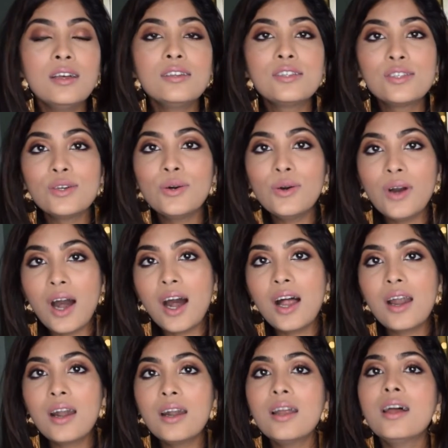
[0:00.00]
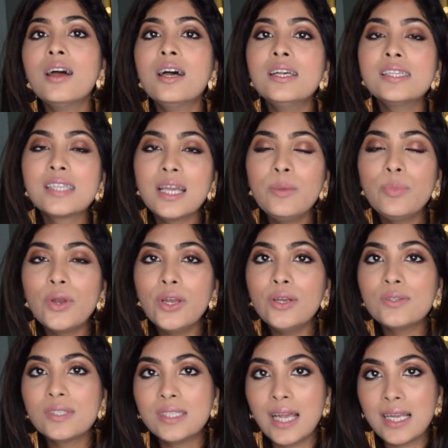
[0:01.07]
So our skin
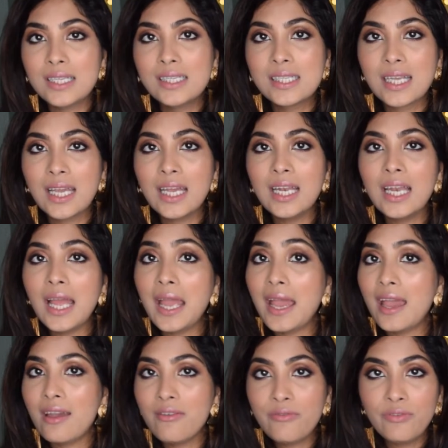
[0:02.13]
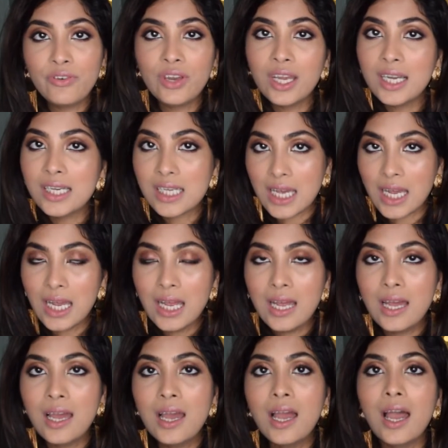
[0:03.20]
produces dead skin every day,
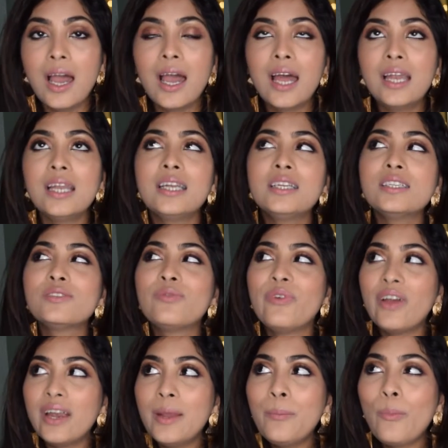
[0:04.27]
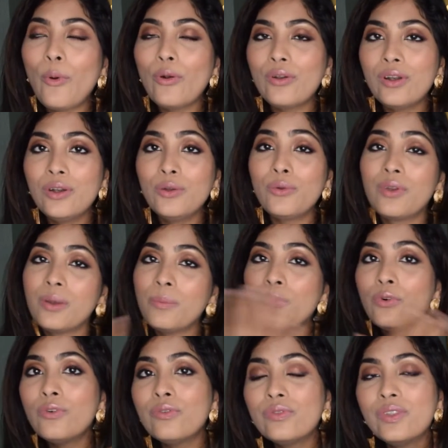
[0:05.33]
and it is very important to
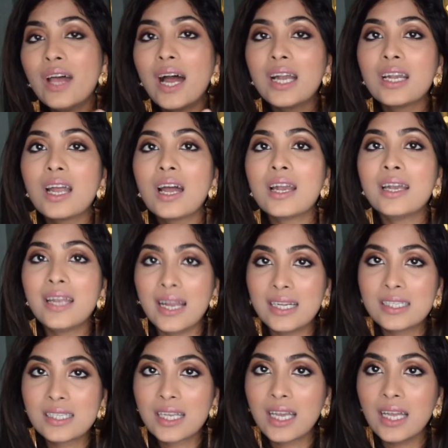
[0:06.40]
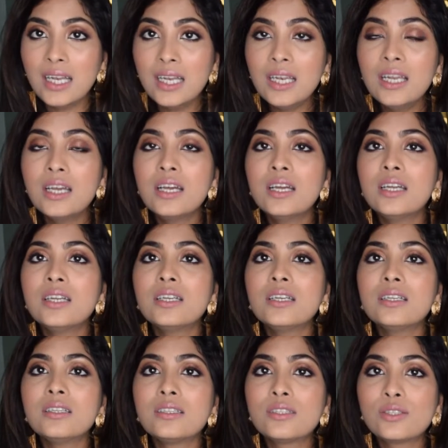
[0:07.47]
remove that dead skin
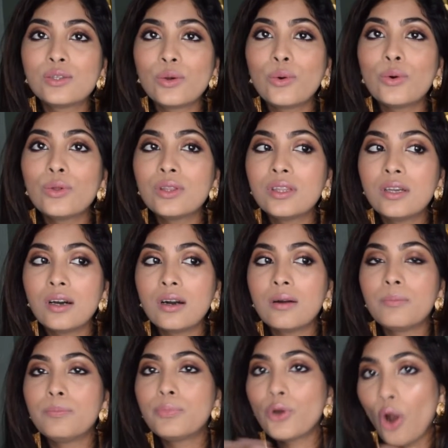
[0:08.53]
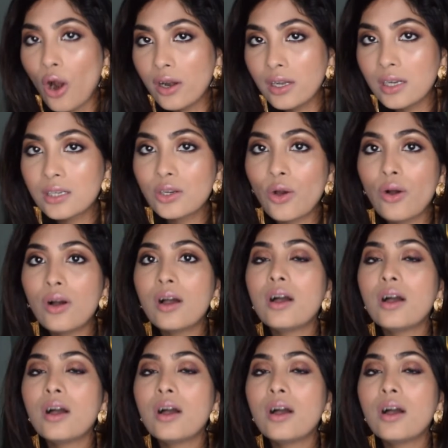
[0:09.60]
so the product